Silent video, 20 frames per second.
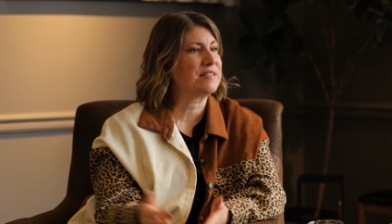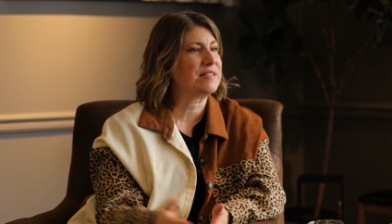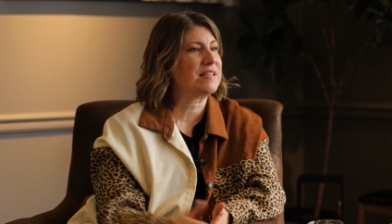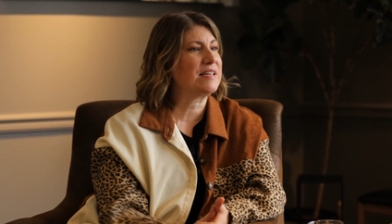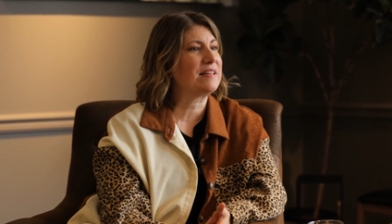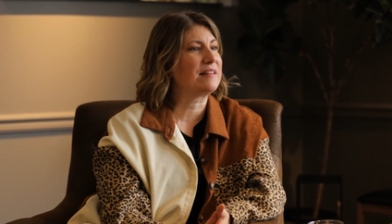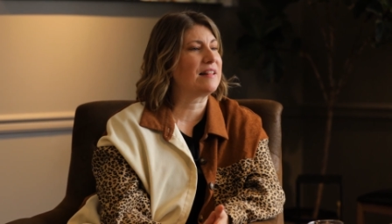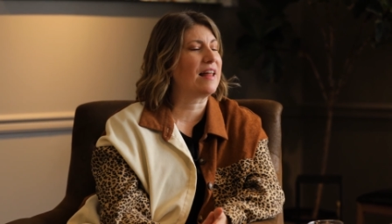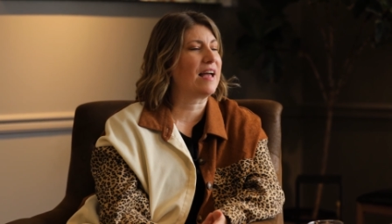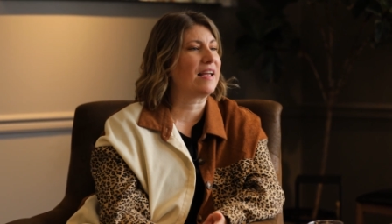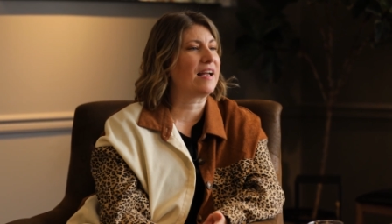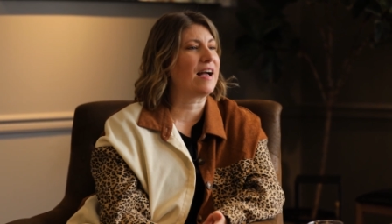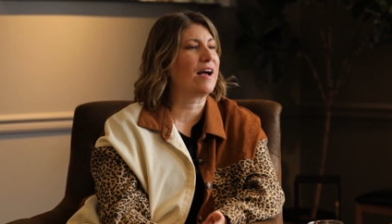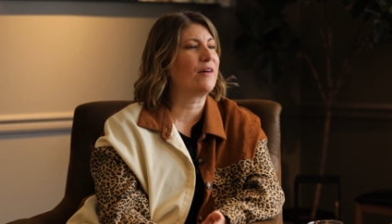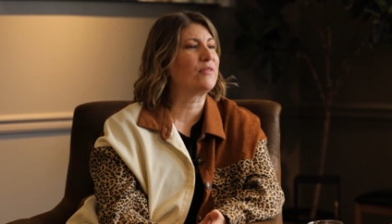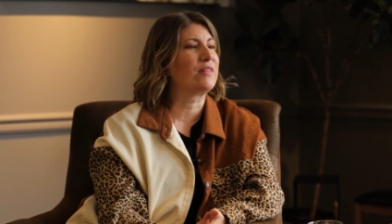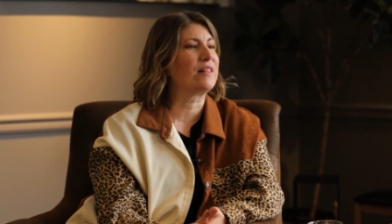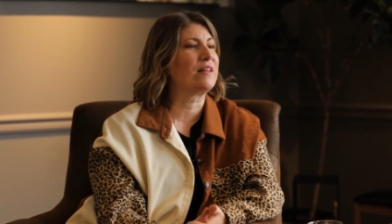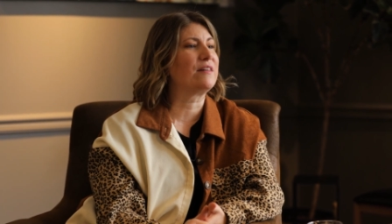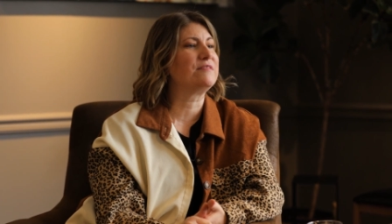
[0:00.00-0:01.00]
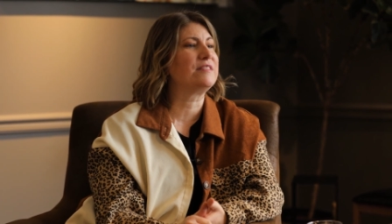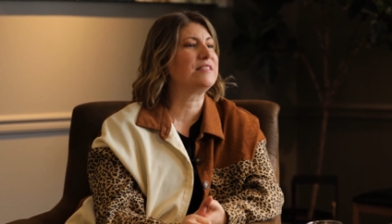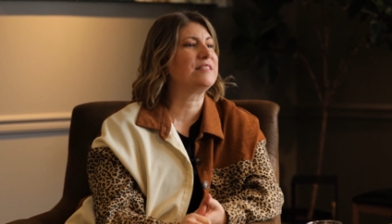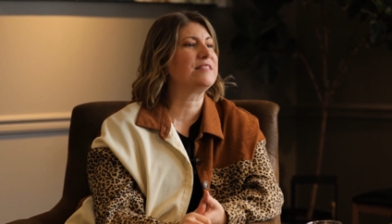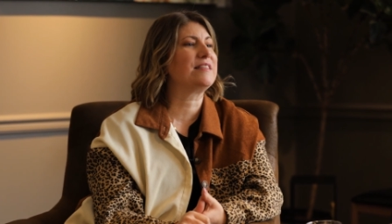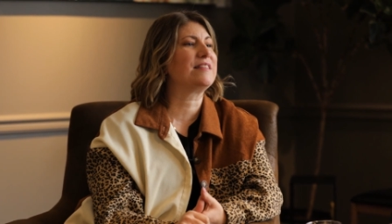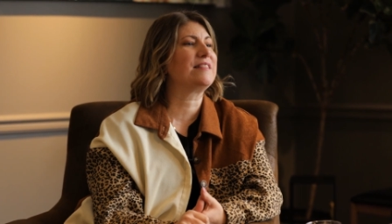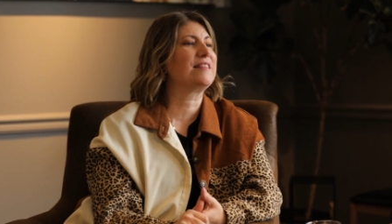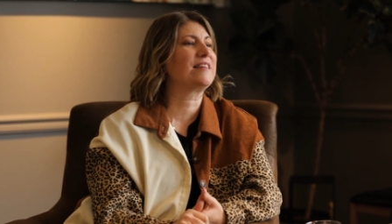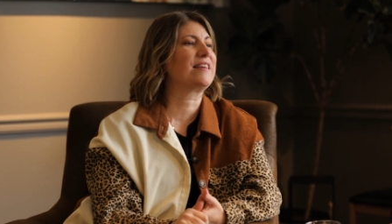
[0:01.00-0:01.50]
see, like I would love to
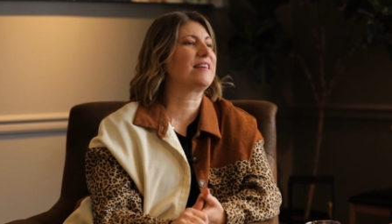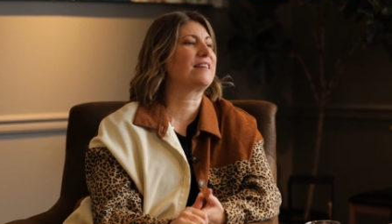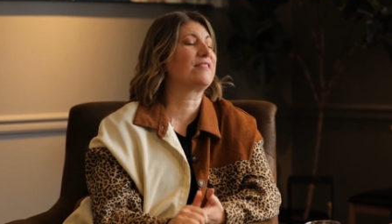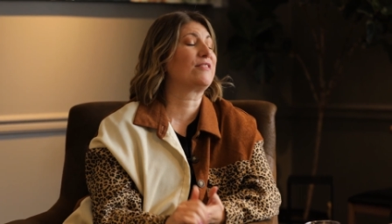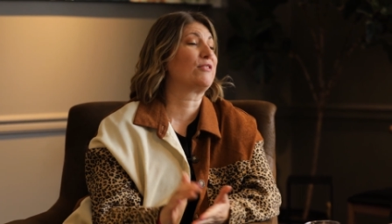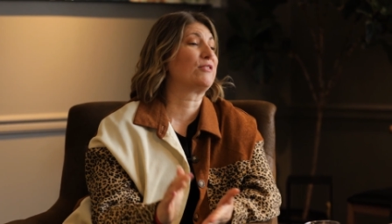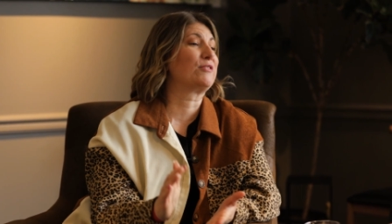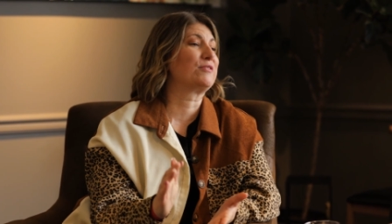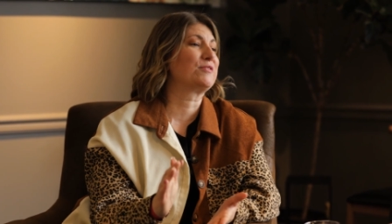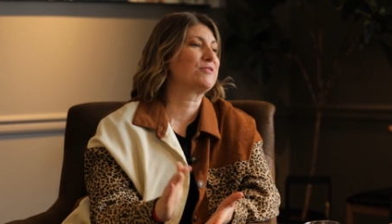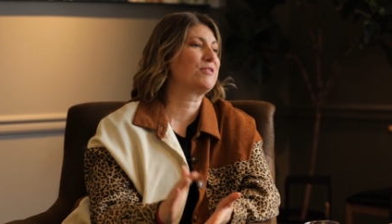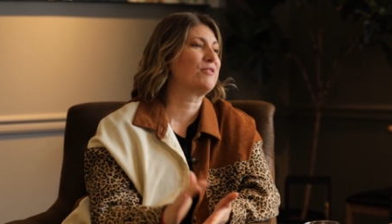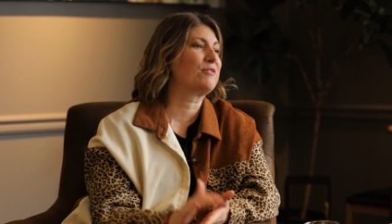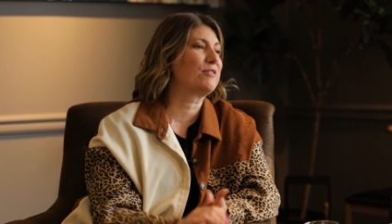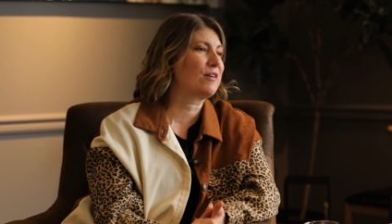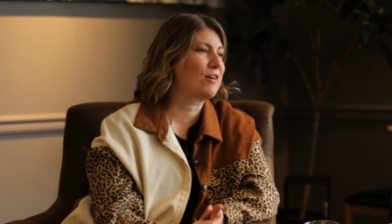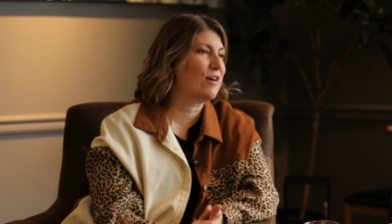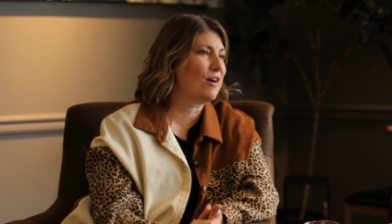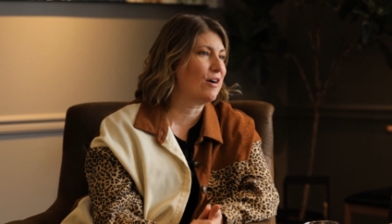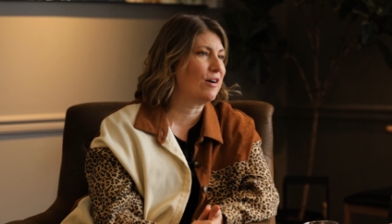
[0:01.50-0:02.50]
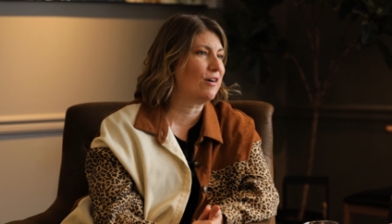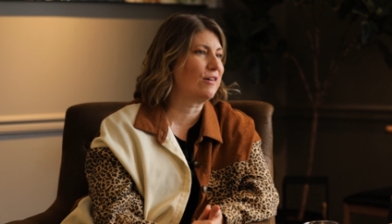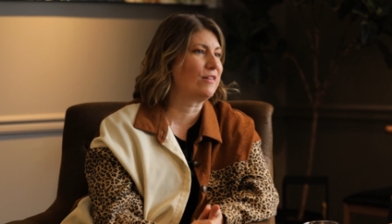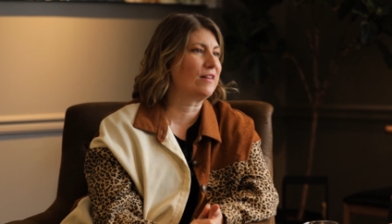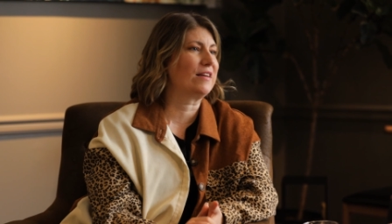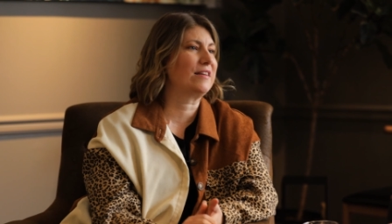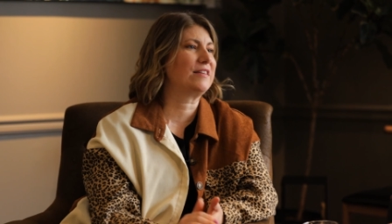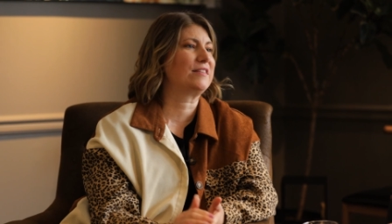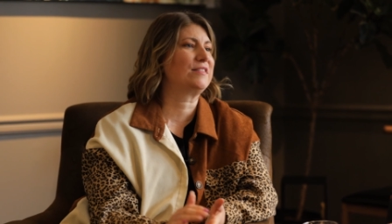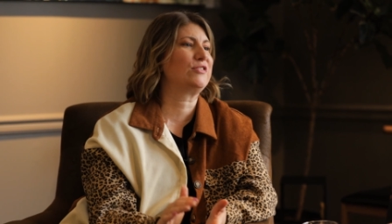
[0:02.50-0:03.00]
see the girls go to
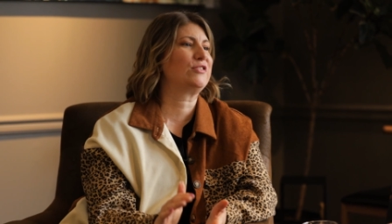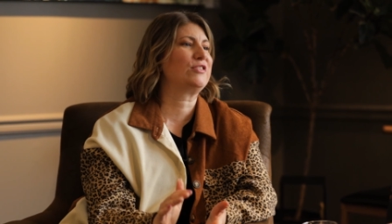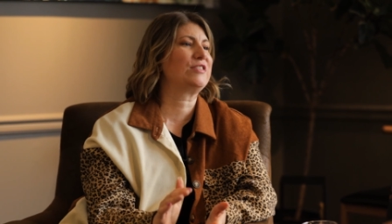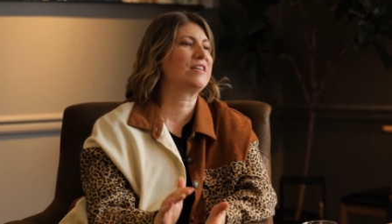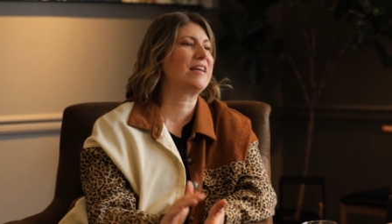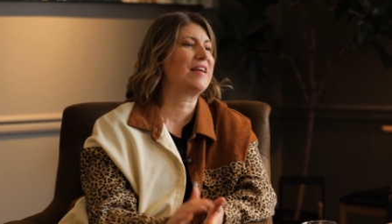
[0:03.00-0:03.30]
college, nice.